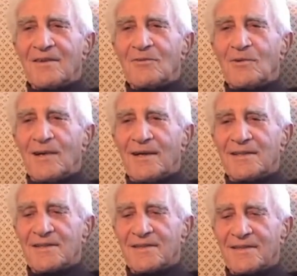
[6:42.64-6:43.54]

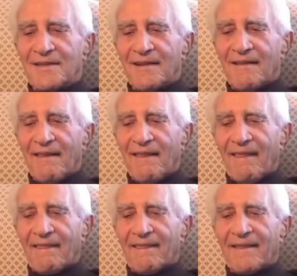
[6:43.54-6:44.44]
was
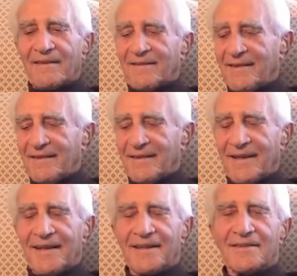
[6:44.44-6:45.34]
the
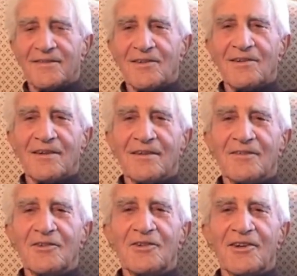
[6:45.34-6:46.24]
hit song,
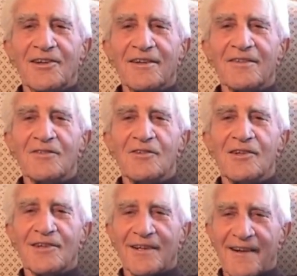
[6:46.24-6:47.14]
New York, New
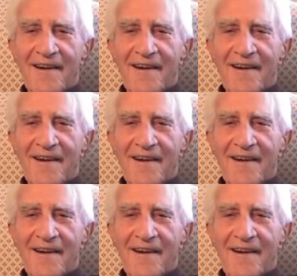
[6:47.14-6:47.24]
York.